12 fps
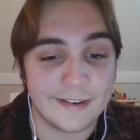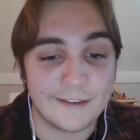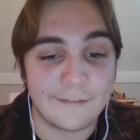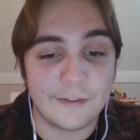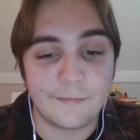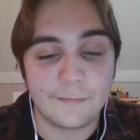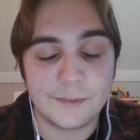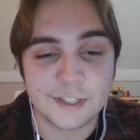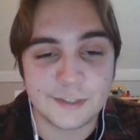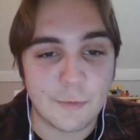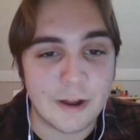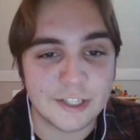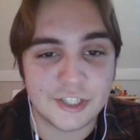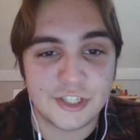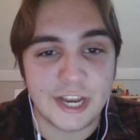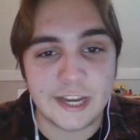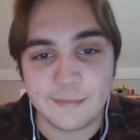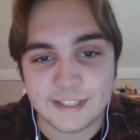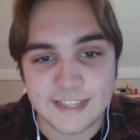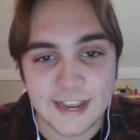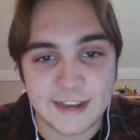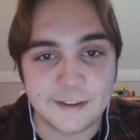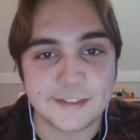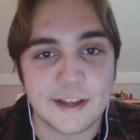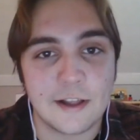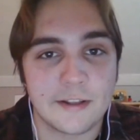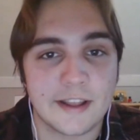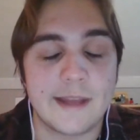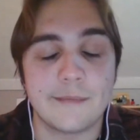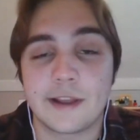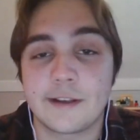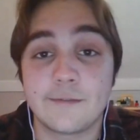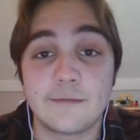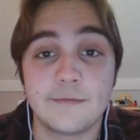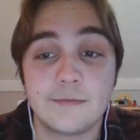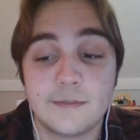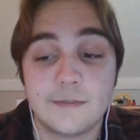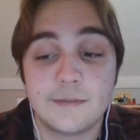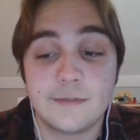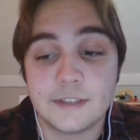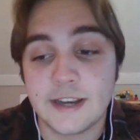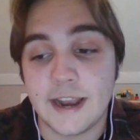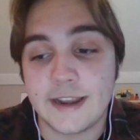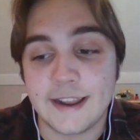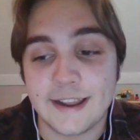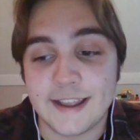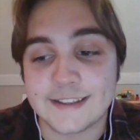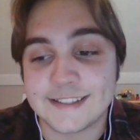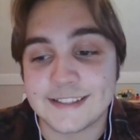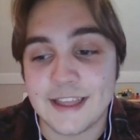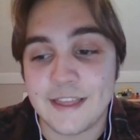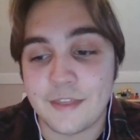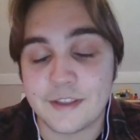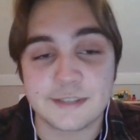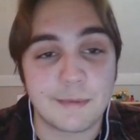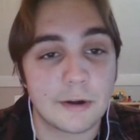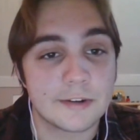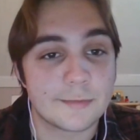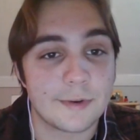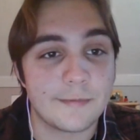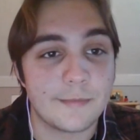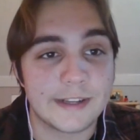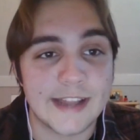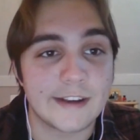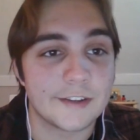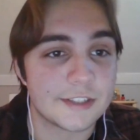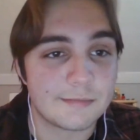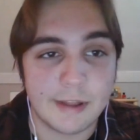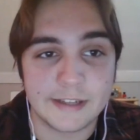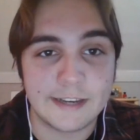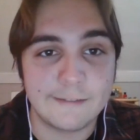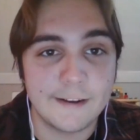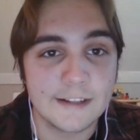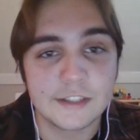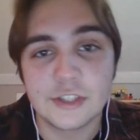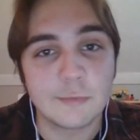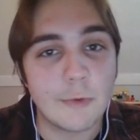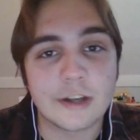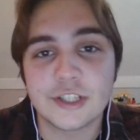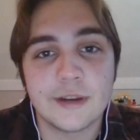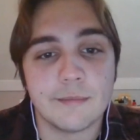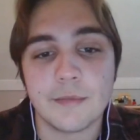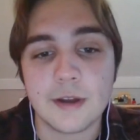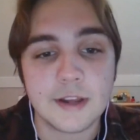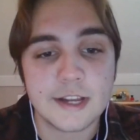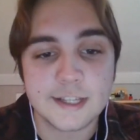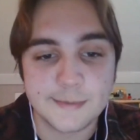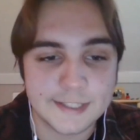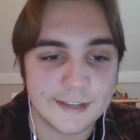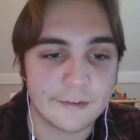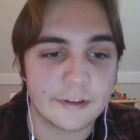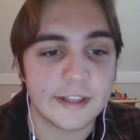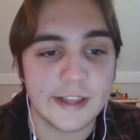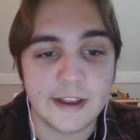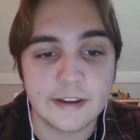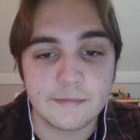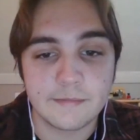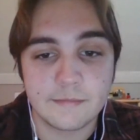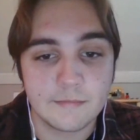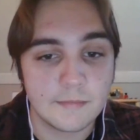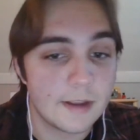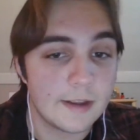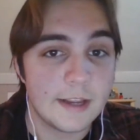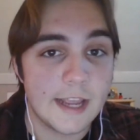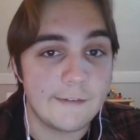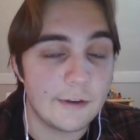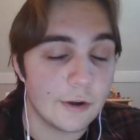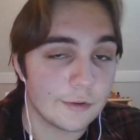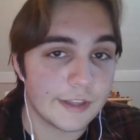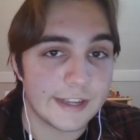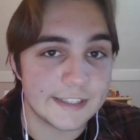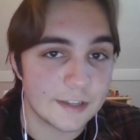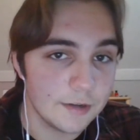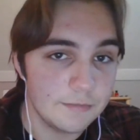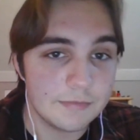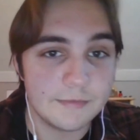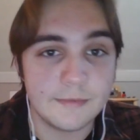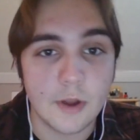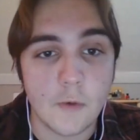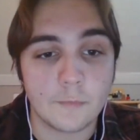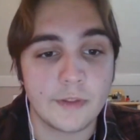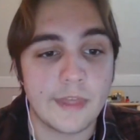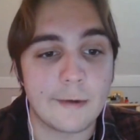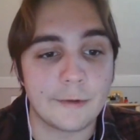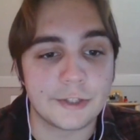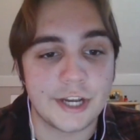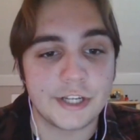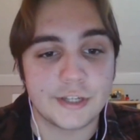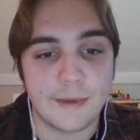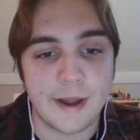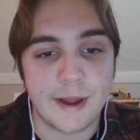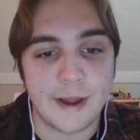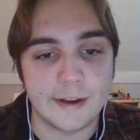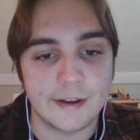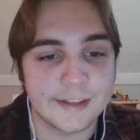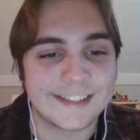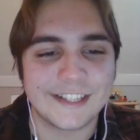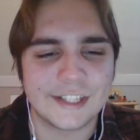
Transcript: If you just watch Jaden McDaniels all game, like tonight against the Spurs when McDaniels is playing defense, just watch him specifically. And if you don't think he's good, hopefully that will change your mind, unless he just has a terrible game.